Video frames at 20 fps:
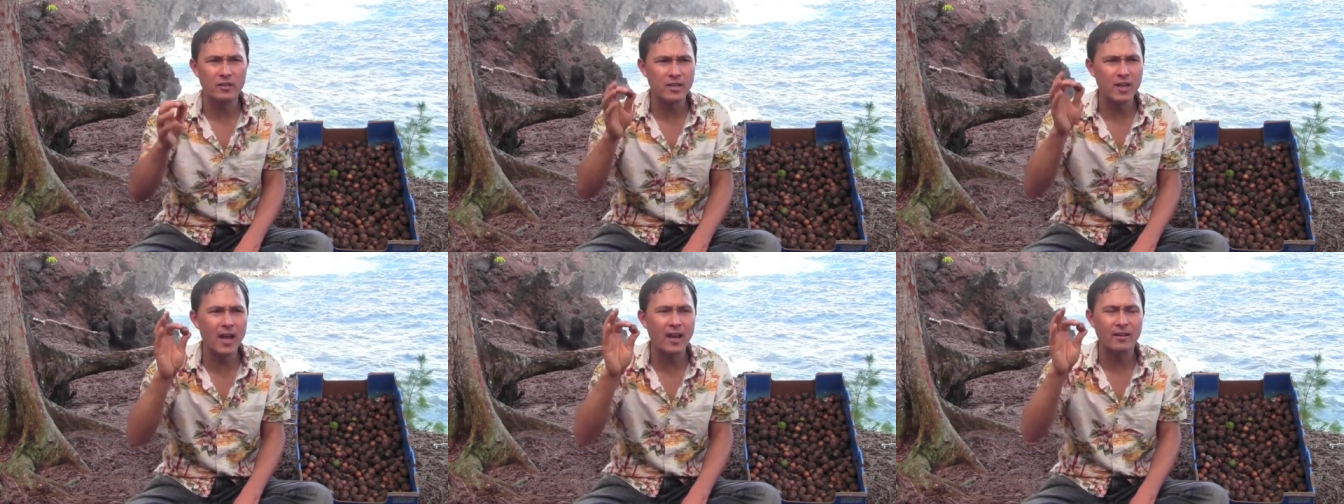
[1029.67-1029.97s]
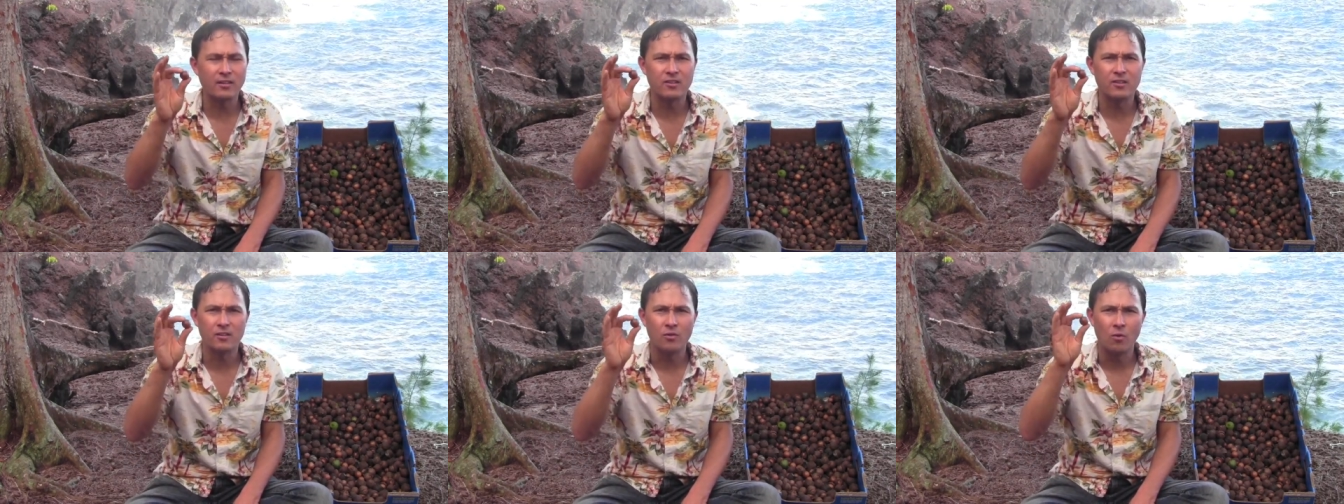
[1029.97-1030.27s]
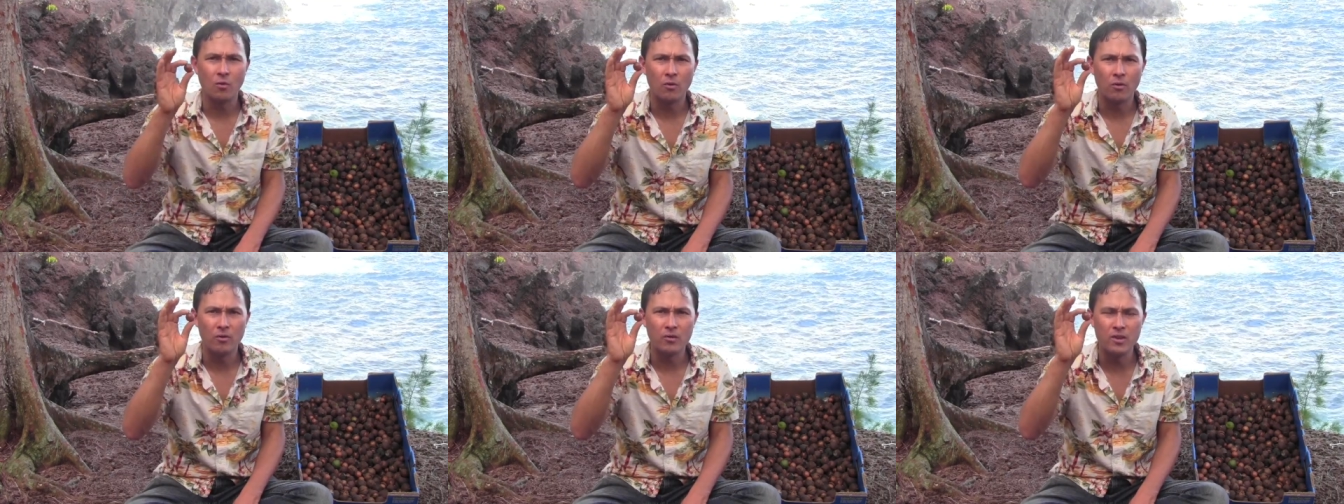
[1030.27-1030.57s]
And yes,
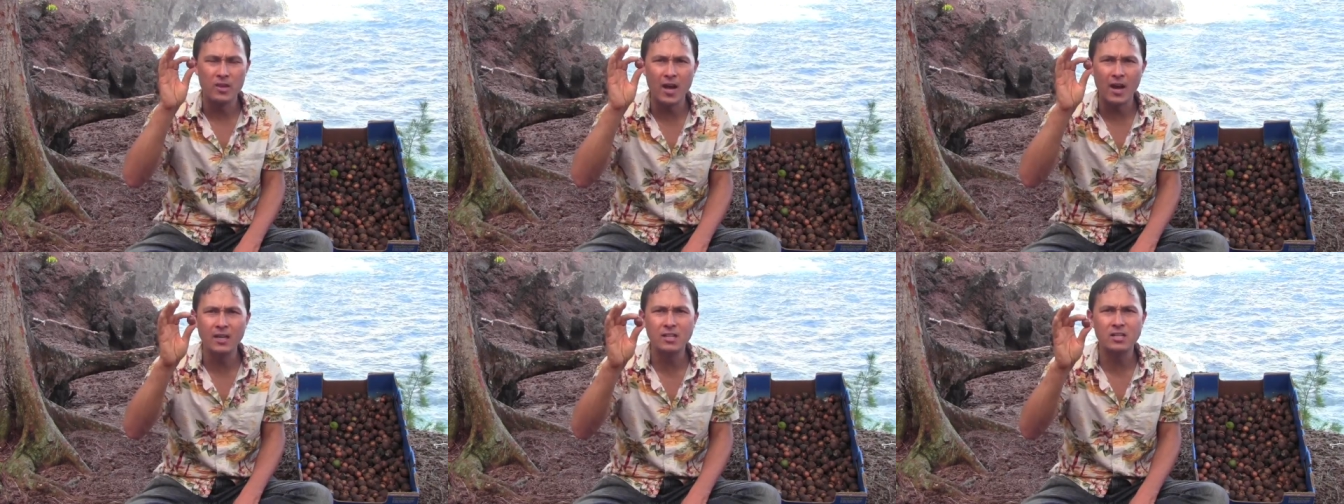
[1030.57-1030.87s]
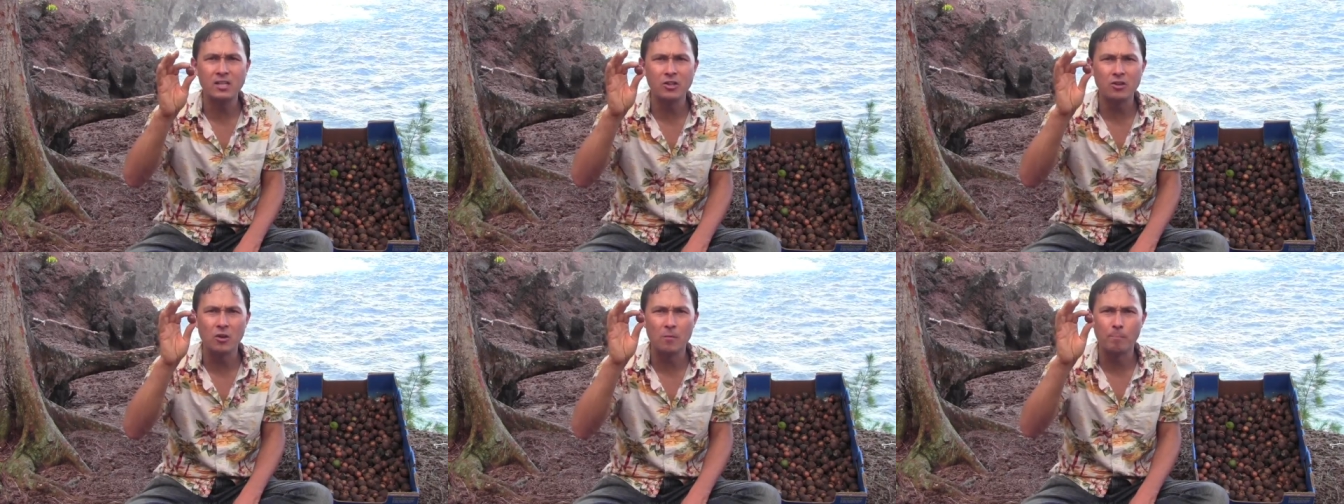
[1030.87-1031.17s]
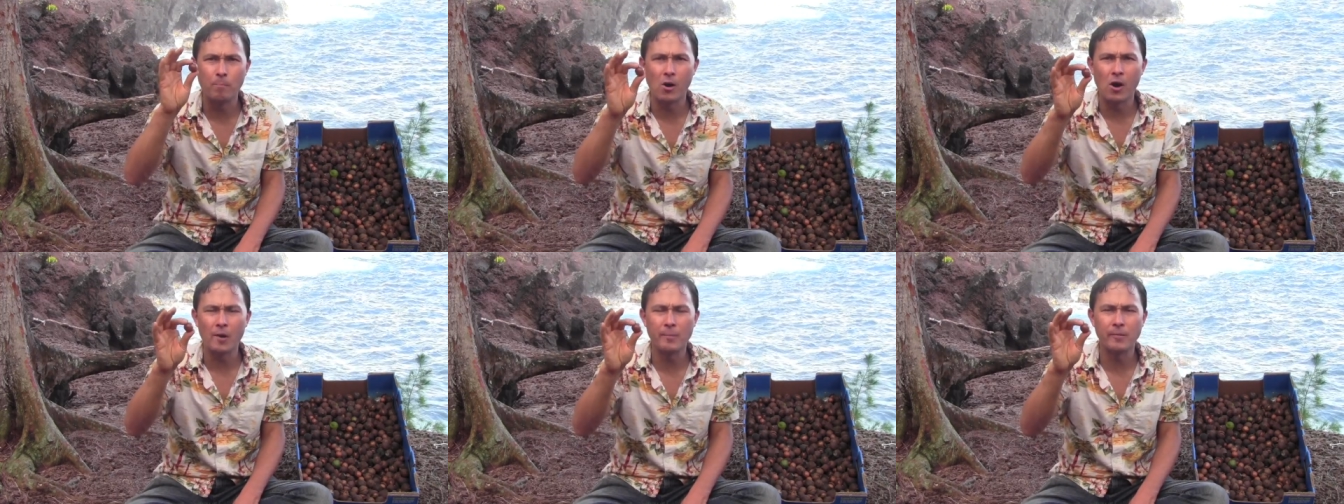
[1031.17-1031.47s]
nuts in
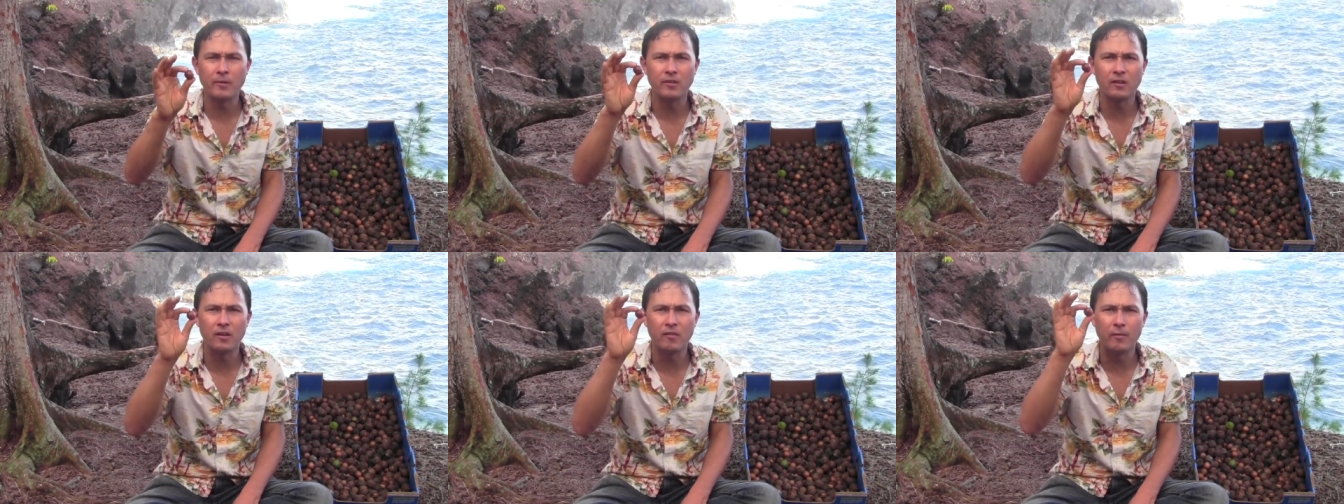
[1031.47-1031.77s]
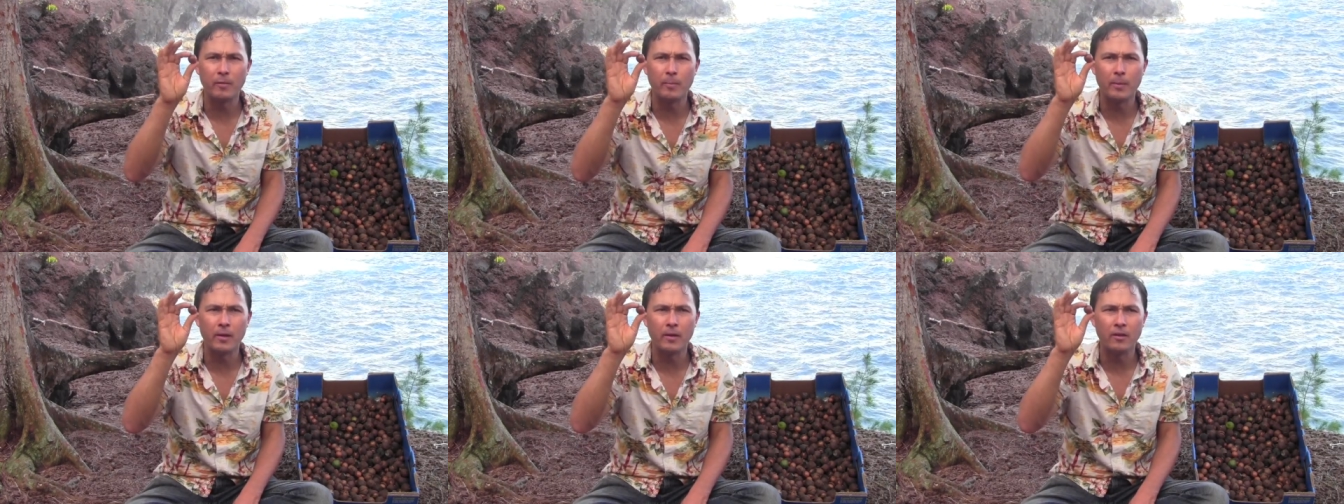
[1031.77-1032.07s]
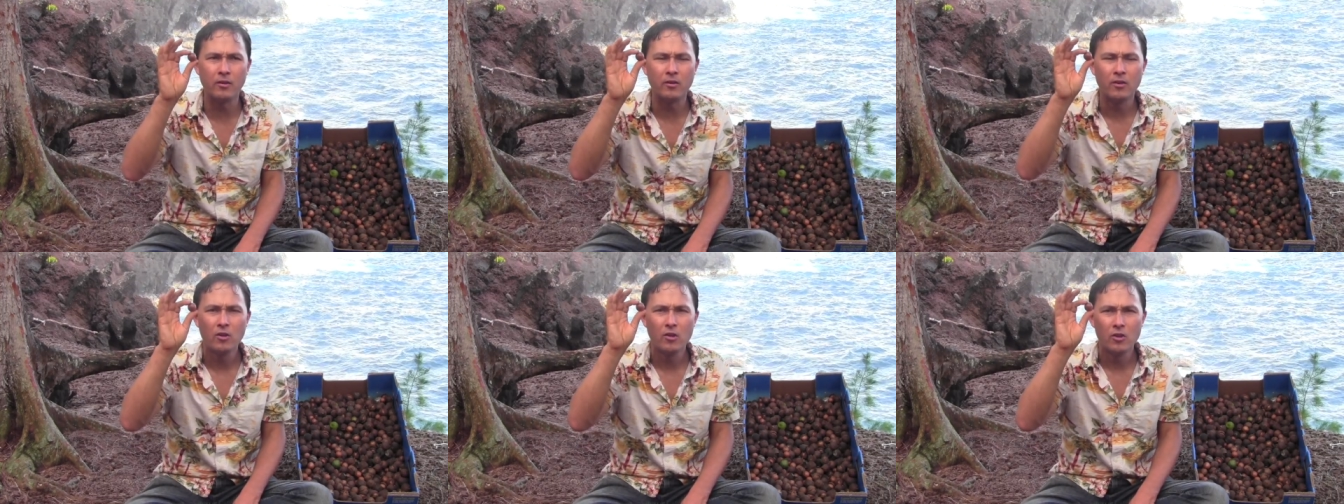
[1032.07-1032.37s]
your bulk bins that have
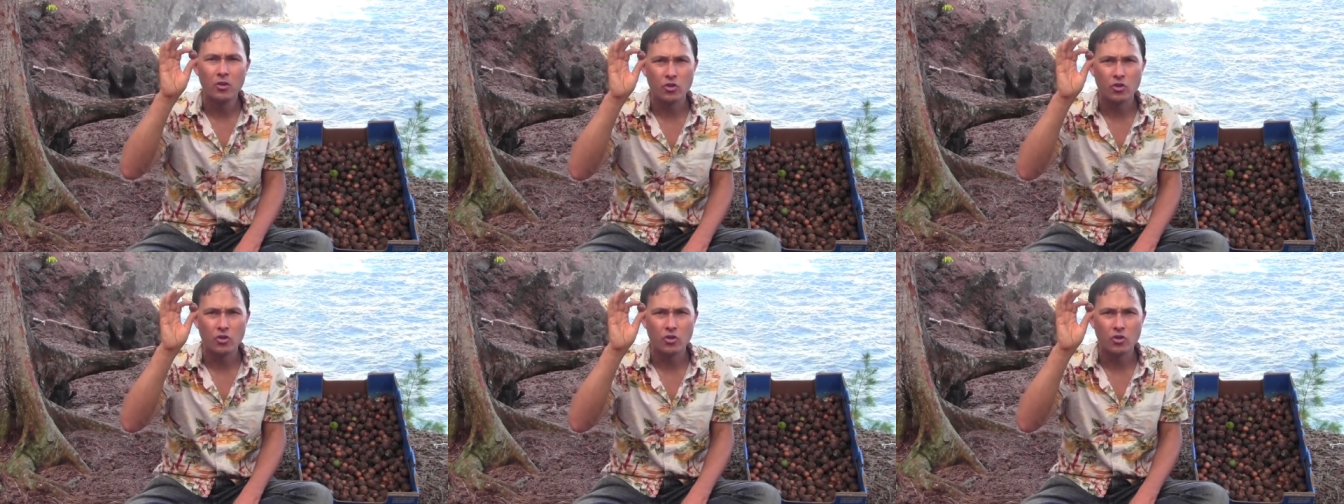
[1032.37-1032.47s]
been